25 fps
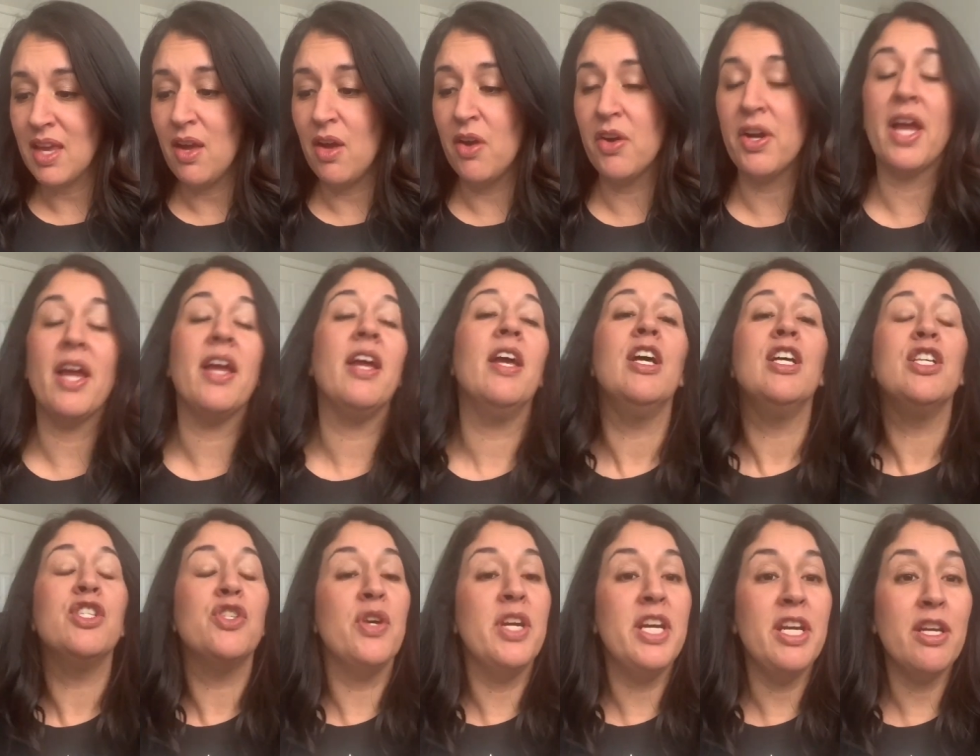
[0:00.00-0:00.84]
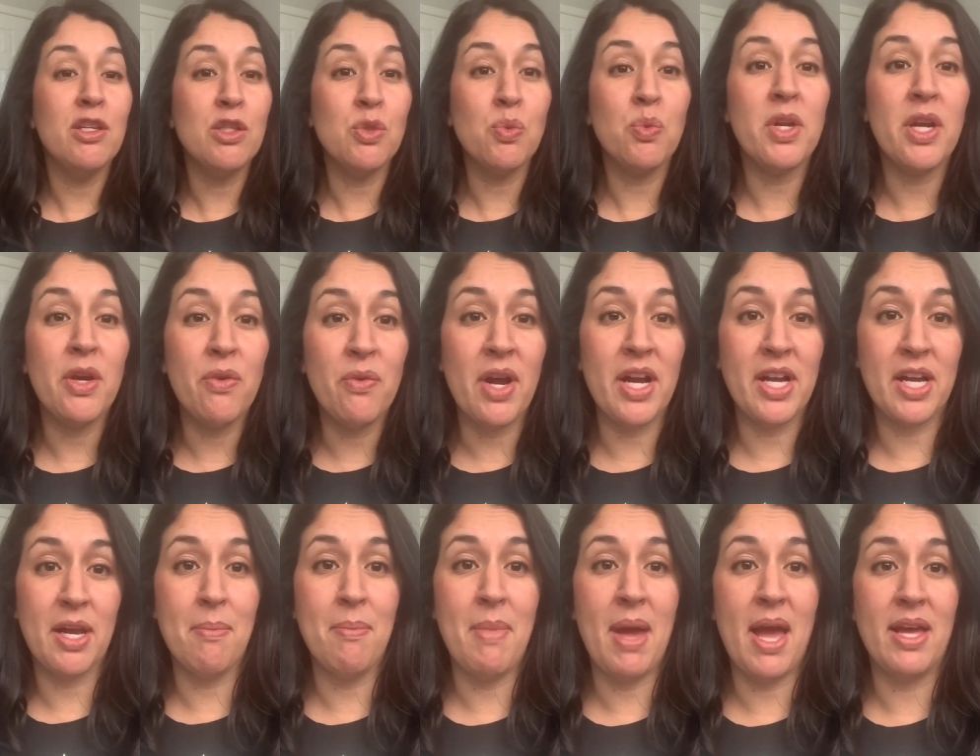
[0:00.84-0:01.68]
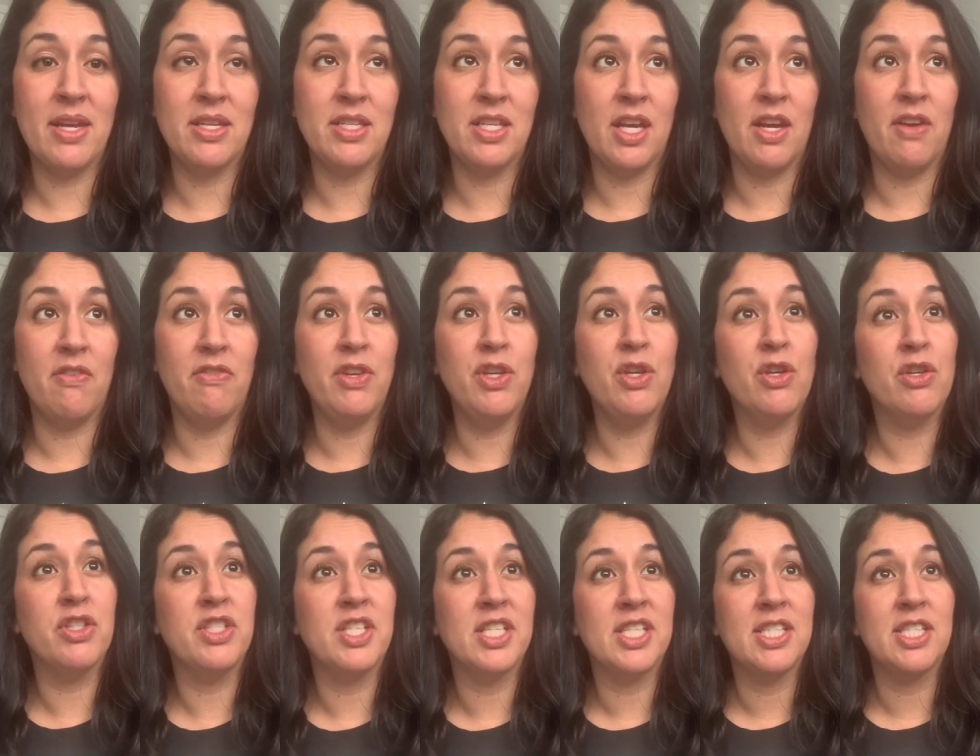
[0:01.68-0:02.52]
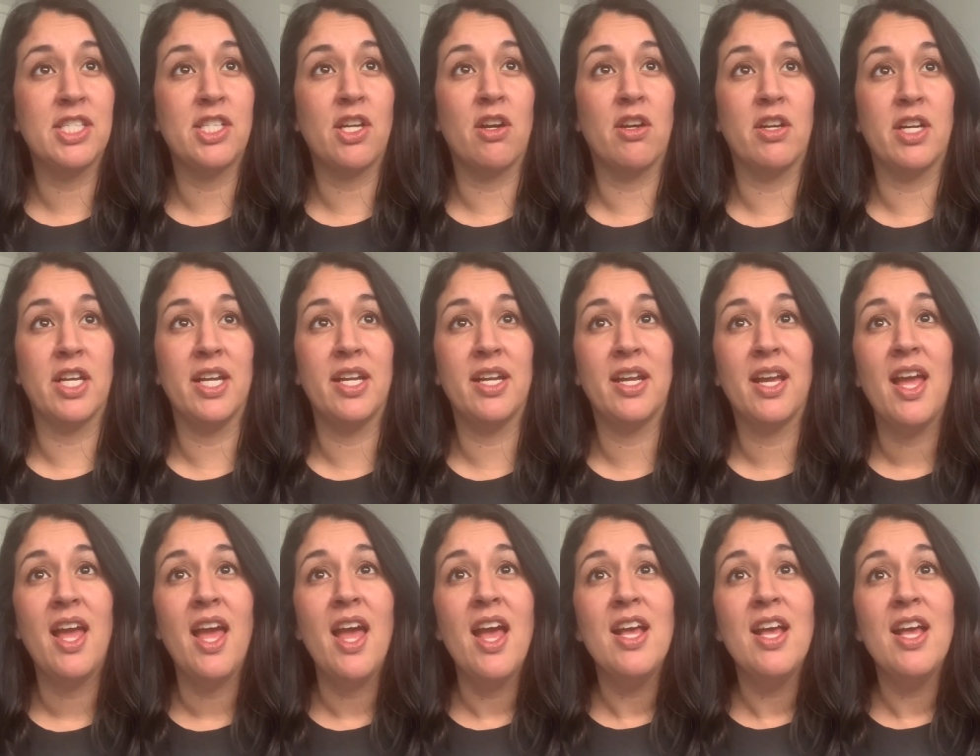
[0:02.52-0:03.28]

Okay, so here's what I recommend if you're just starting.